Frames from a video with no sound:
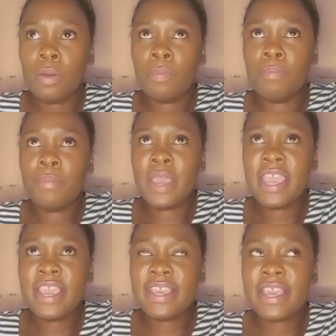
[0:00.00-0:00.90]

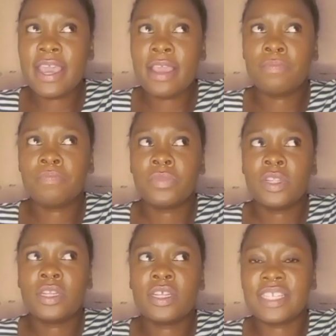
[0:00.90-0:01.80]
making
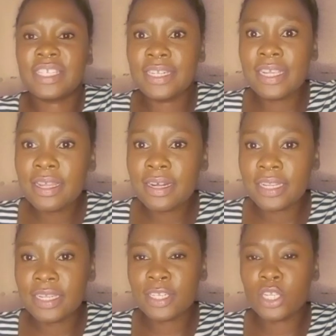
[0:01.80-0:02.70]
the
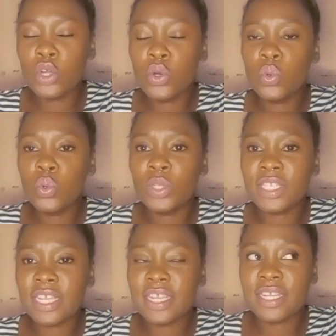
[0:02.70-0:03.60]
series
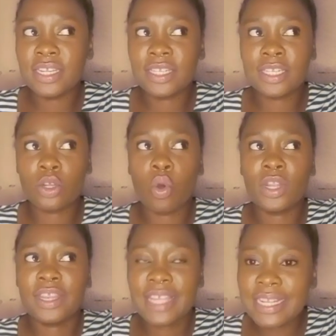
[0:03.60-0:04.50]
lose its
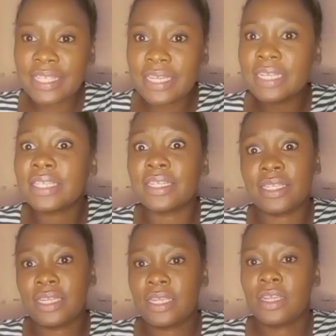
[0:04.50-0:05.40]

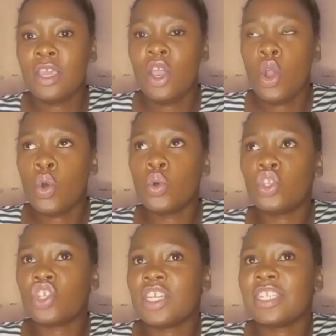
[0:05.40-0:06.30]
authenticity,
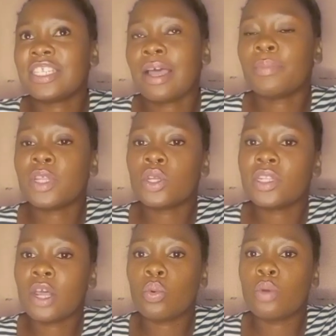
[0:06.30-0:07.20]
which is something
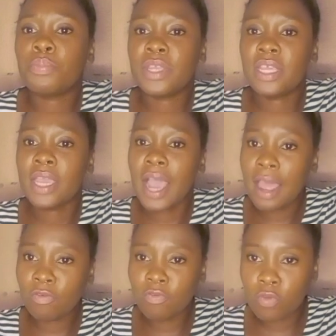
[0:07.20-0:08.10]
that will be
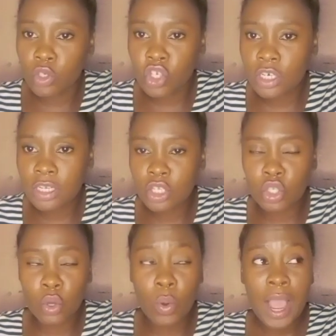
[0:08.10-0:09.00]
unfortunate.
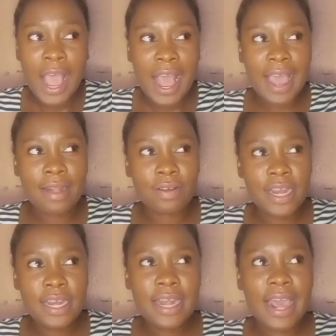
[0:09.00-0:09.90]
So I
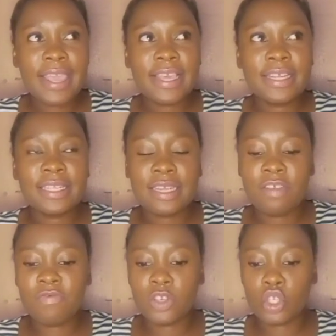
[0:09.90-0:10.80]
really like it
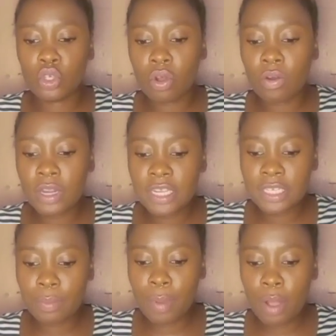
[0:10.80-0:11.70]
if a story
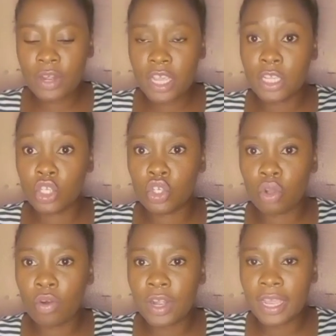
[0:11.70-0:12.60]
is about a
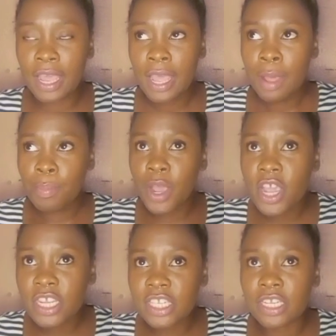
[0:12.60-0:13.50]
historic
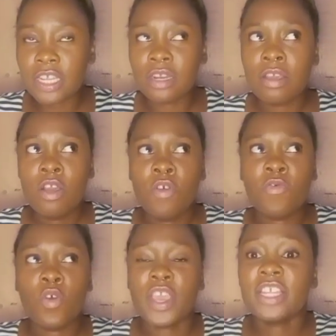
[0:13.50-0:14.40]
person
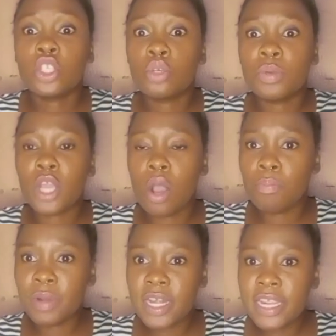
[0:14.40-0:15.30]
for it to be
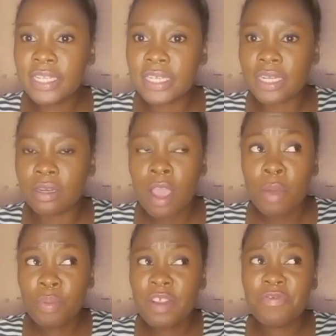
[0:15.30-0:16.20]
completed,
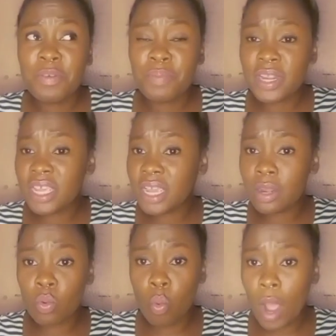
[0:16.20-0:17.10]
preferably in